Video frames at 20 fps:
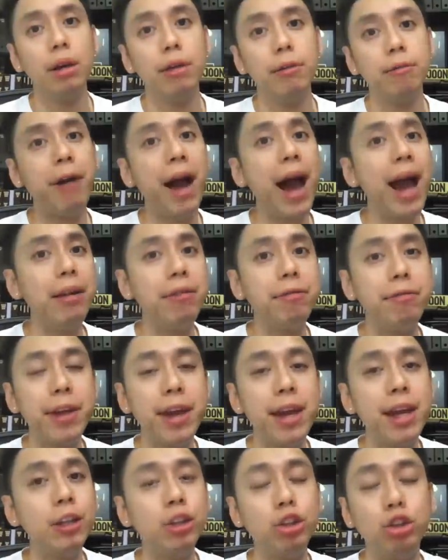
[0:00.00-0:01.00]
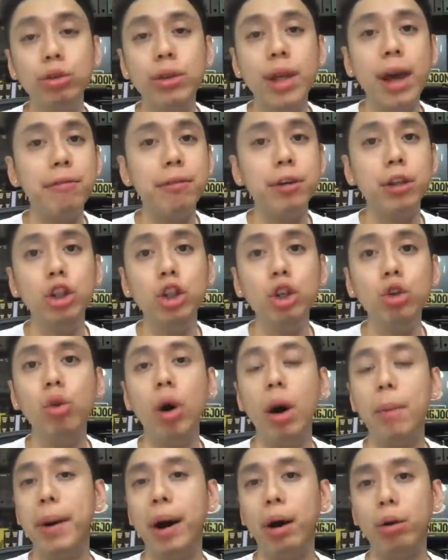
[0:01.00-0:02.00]
5 things you never knew
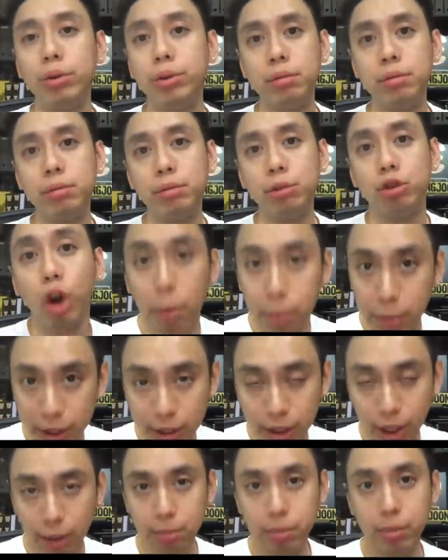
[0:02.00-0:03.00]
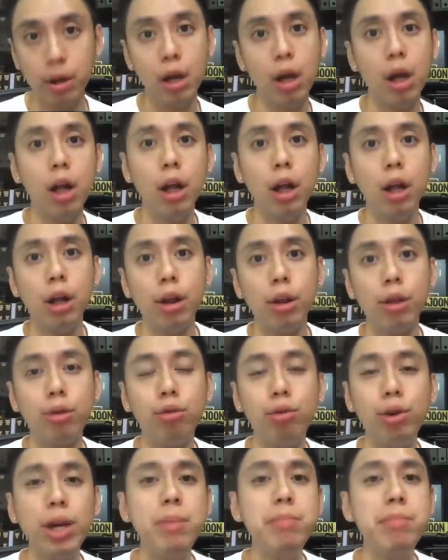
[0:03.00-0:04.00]
about, topic name.
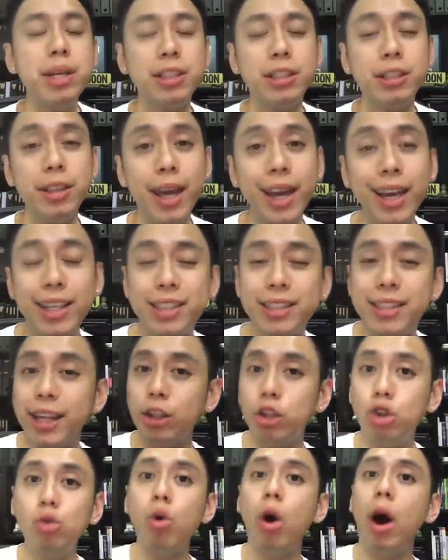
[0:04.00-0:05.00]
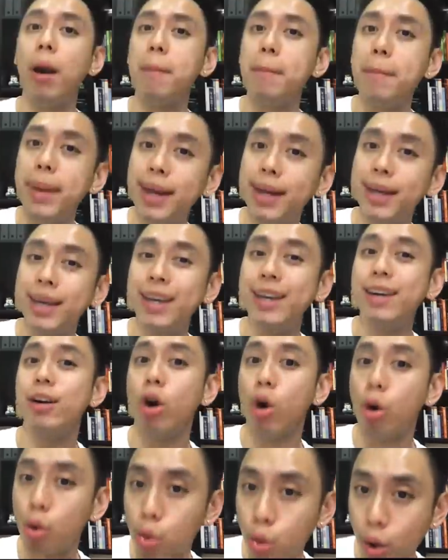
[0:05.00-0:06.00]
3 mistakes that you are making
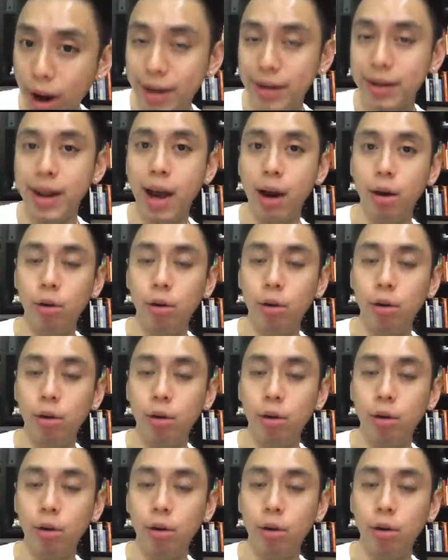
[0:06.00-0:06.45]
right now.